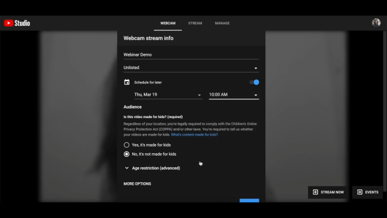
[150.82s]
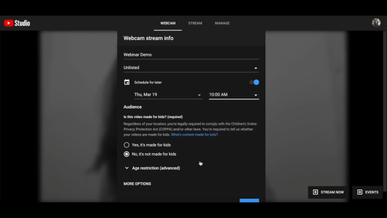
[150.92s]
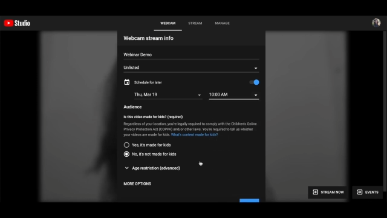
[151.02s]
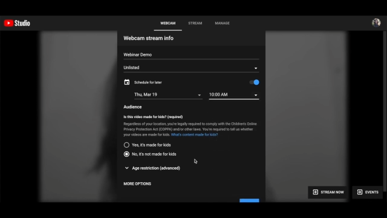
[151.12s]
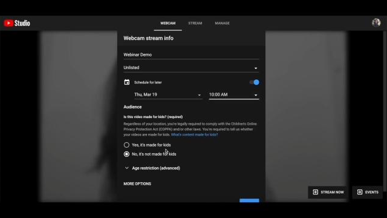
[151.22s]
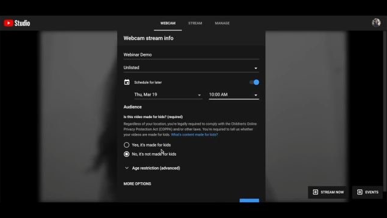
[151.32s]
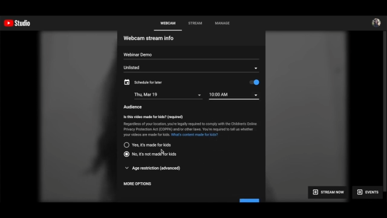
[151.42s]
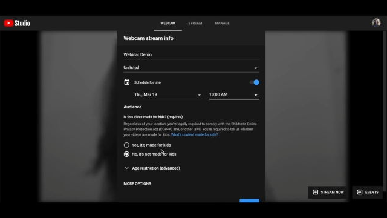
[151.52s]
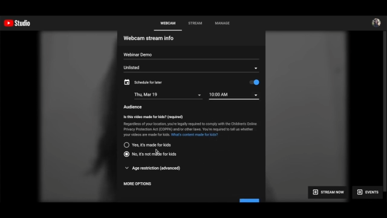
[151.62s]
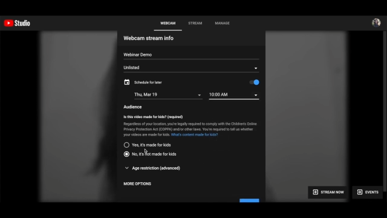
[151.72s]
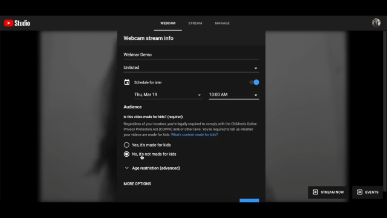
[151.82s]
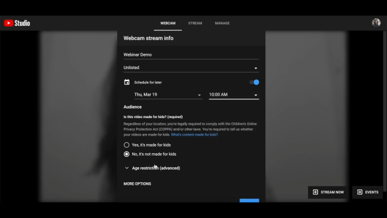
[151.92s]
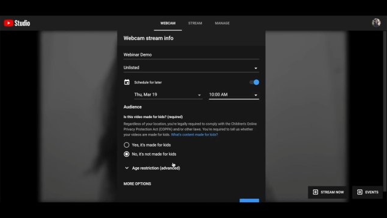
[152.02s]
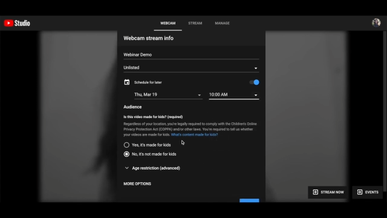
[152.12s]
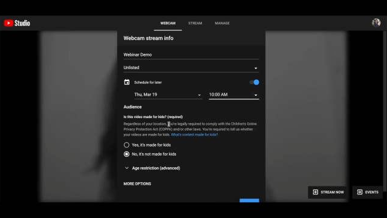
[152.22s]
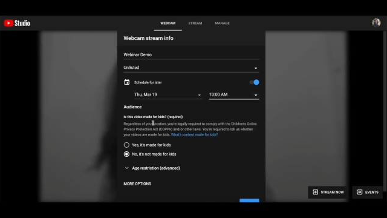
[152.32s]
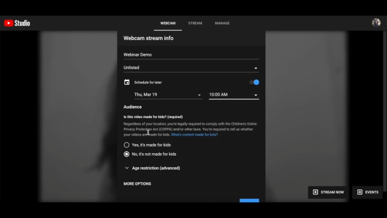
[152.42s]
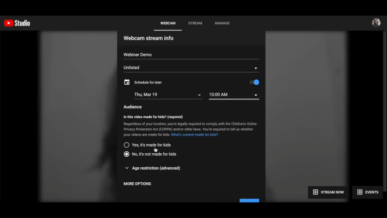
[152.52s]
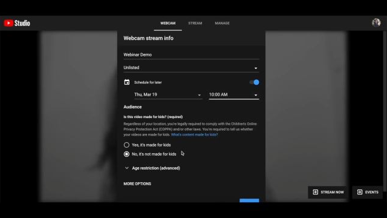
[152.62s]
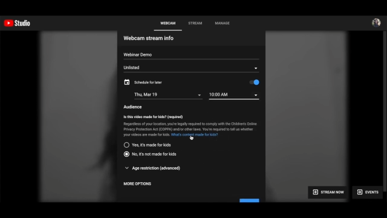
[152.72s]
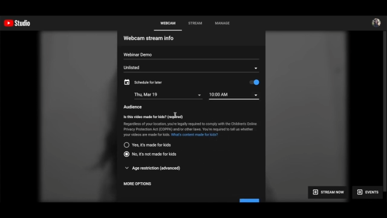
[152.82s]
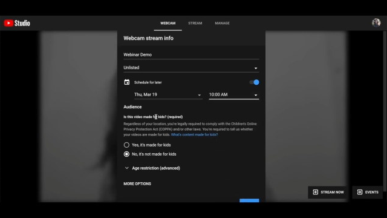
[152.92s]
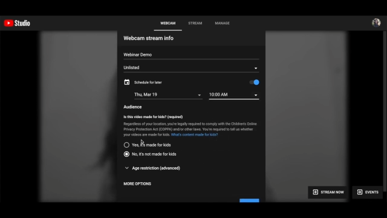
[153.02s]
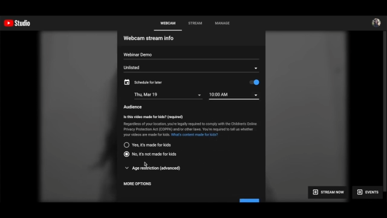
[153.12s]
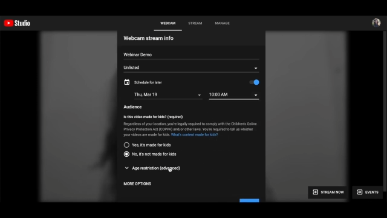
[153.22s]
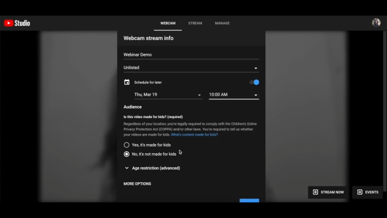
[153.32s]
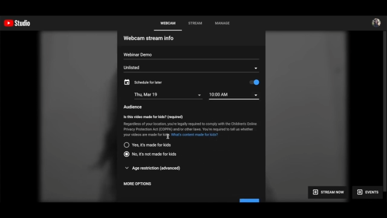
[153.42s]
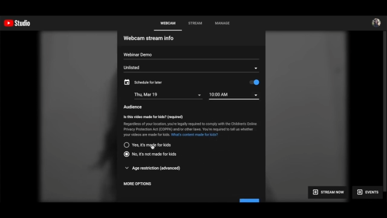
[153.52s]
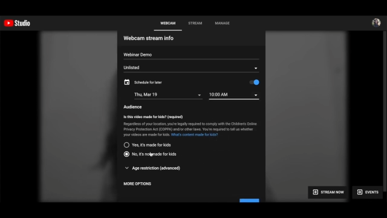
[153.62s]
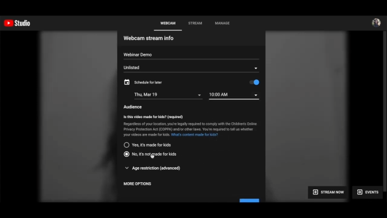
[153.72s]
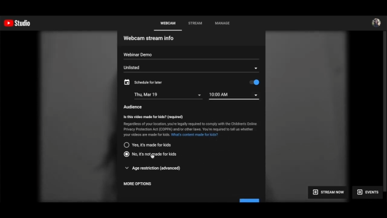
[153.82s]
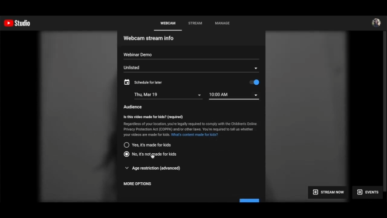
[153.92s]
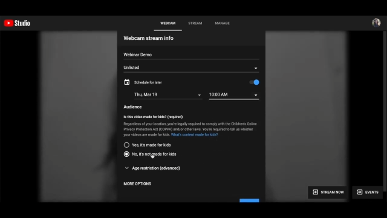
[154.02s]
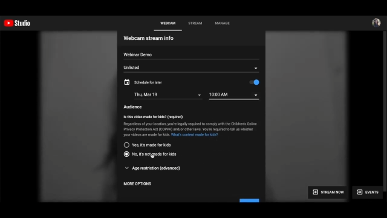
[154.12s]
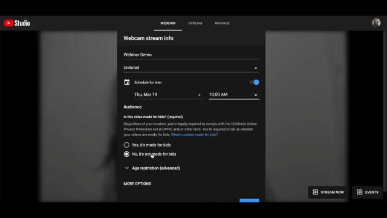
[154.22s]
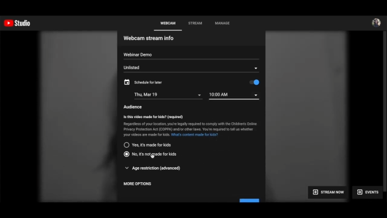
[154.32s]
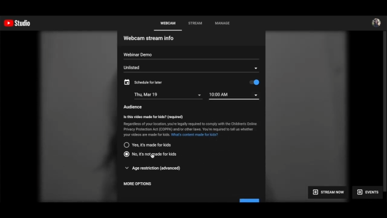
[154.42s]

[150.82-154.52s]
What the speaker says: (no speaker visible)